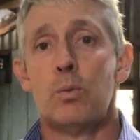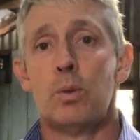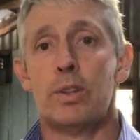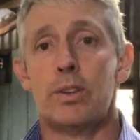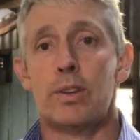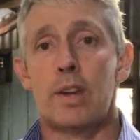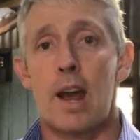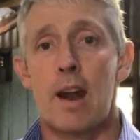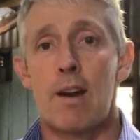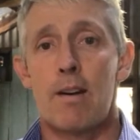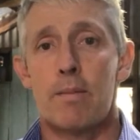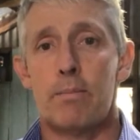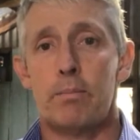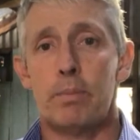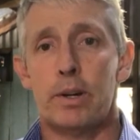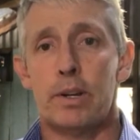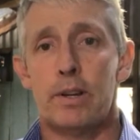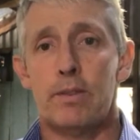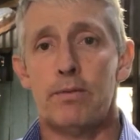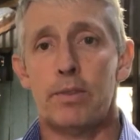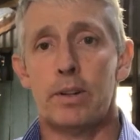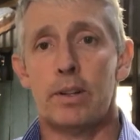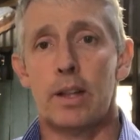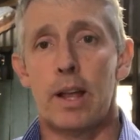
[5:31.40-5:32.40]
With current
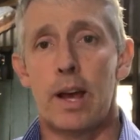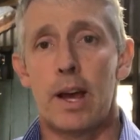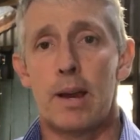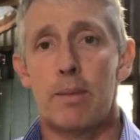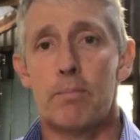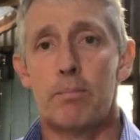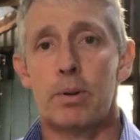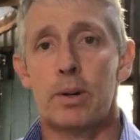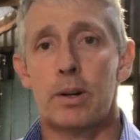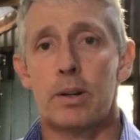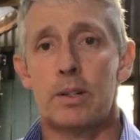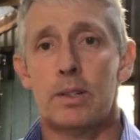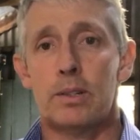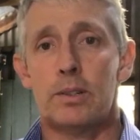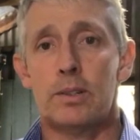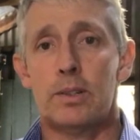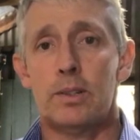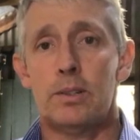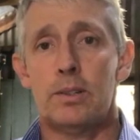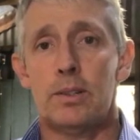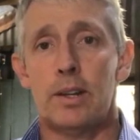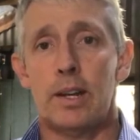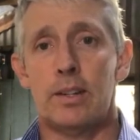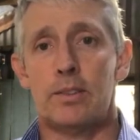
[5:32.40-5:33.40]
beef and lamb
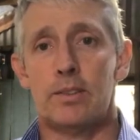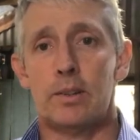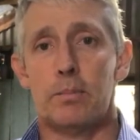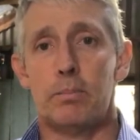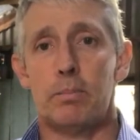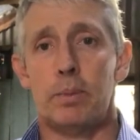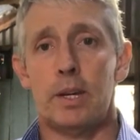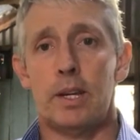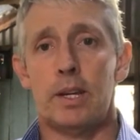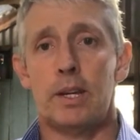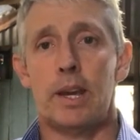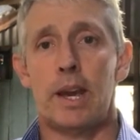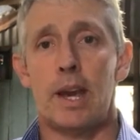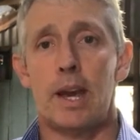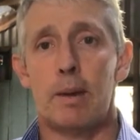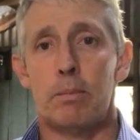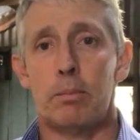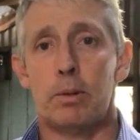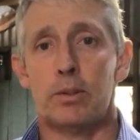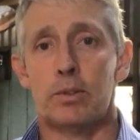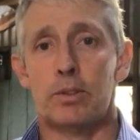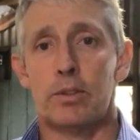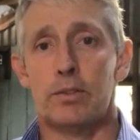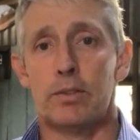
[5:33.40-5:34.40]
prices, it's a big
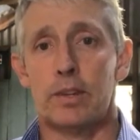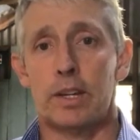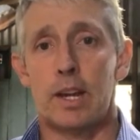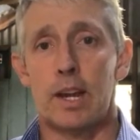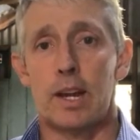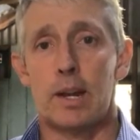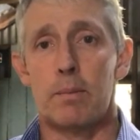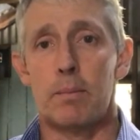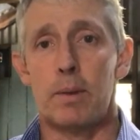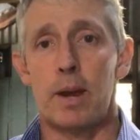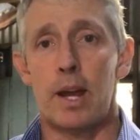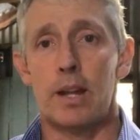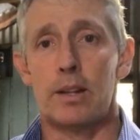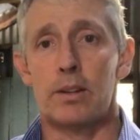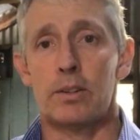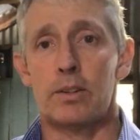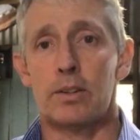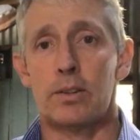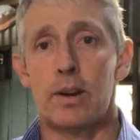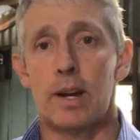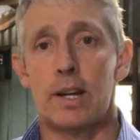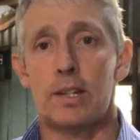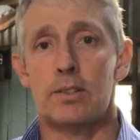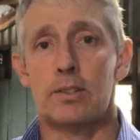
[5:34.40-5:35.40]
gamble to forget about your
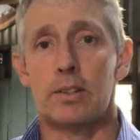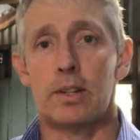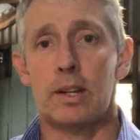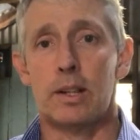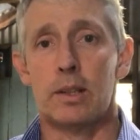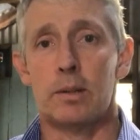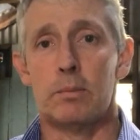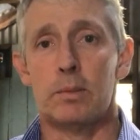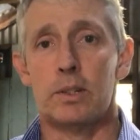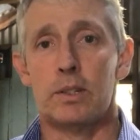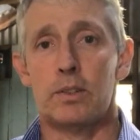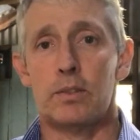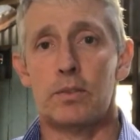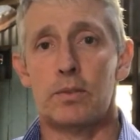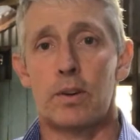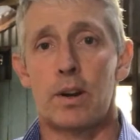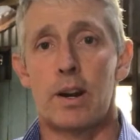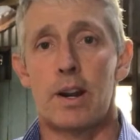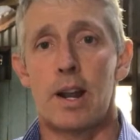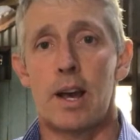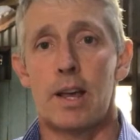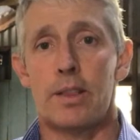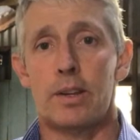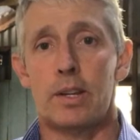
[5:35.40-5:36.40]
trace elements for
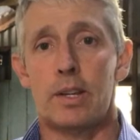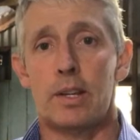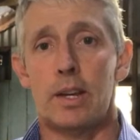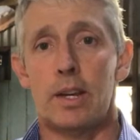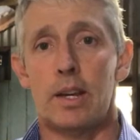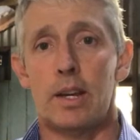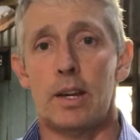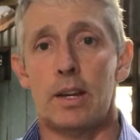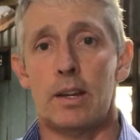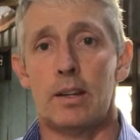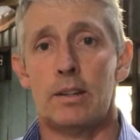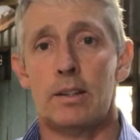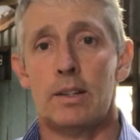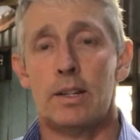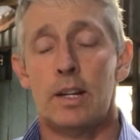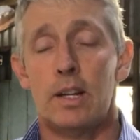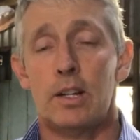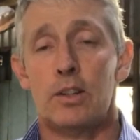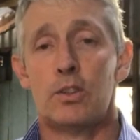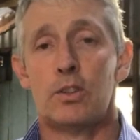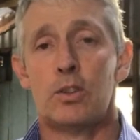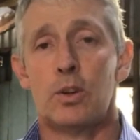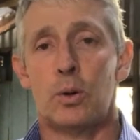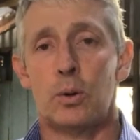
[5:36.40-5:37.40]
another year.
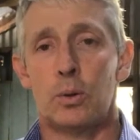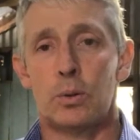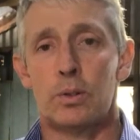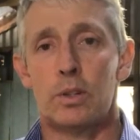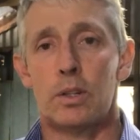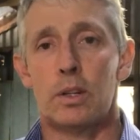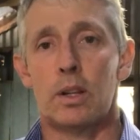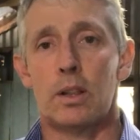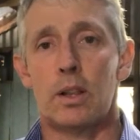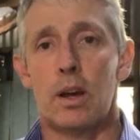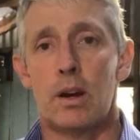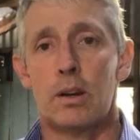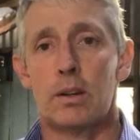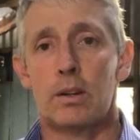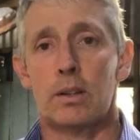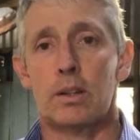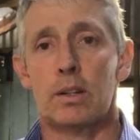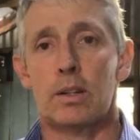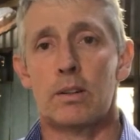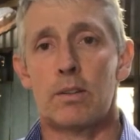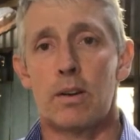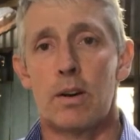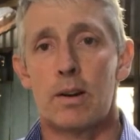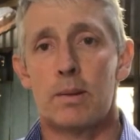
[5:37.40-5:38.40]
Talk to your local
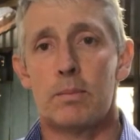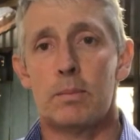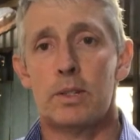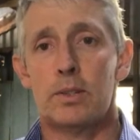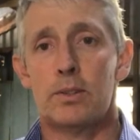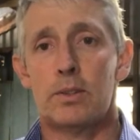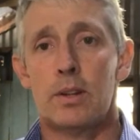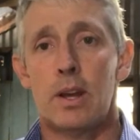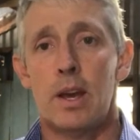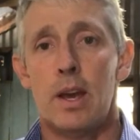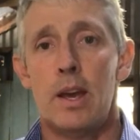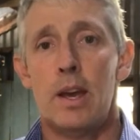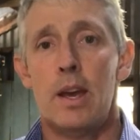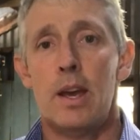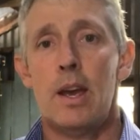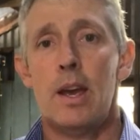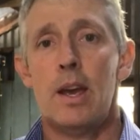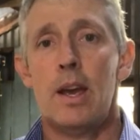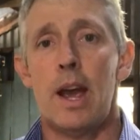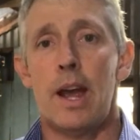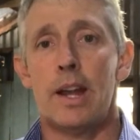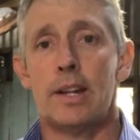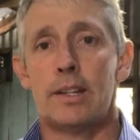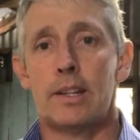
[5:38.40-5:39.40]
agronomist
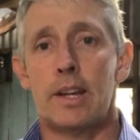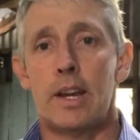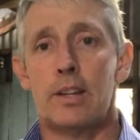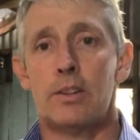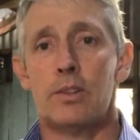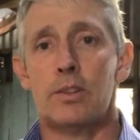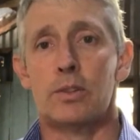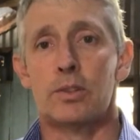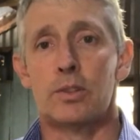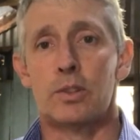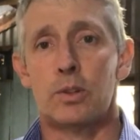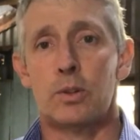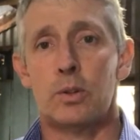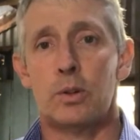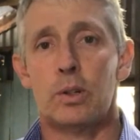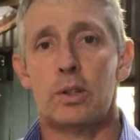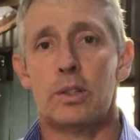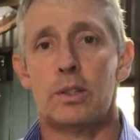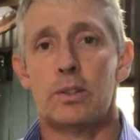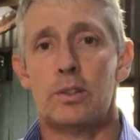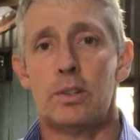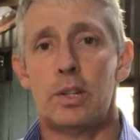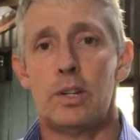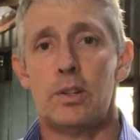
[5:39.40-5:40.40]
and get your soil
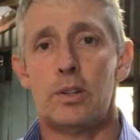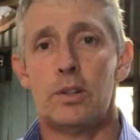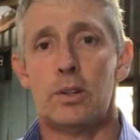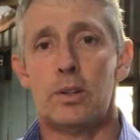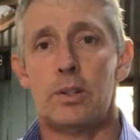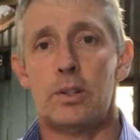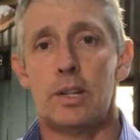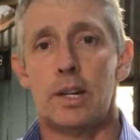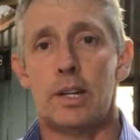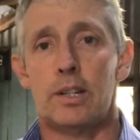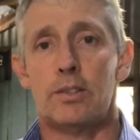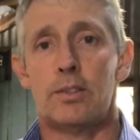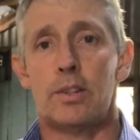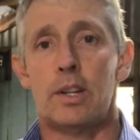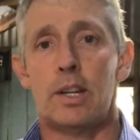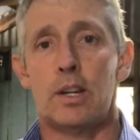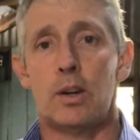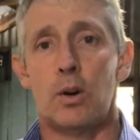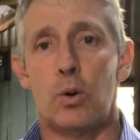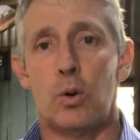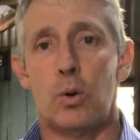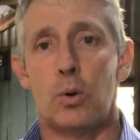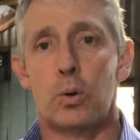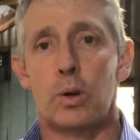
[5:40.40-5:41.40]
and tissue testing
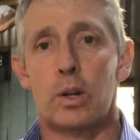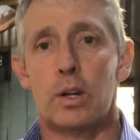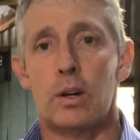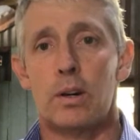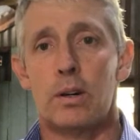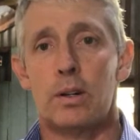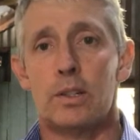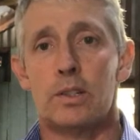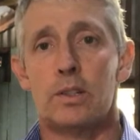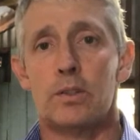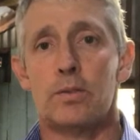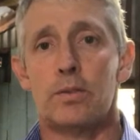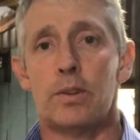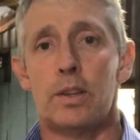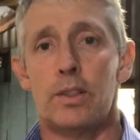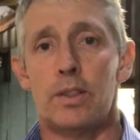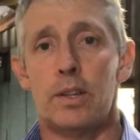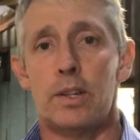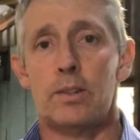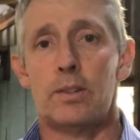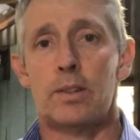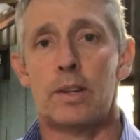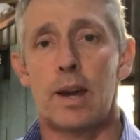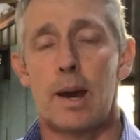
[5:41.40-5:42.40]
organised for
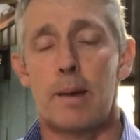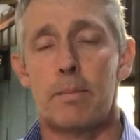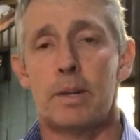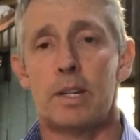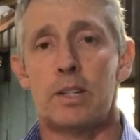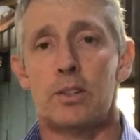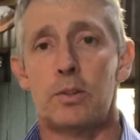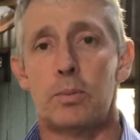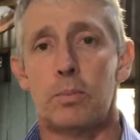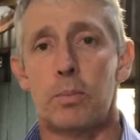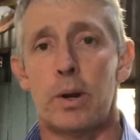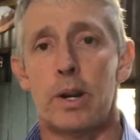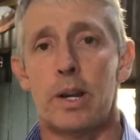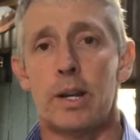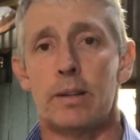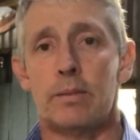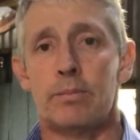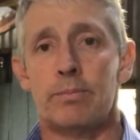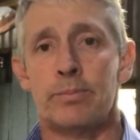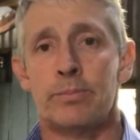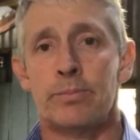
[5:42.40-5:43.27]
this coming spring.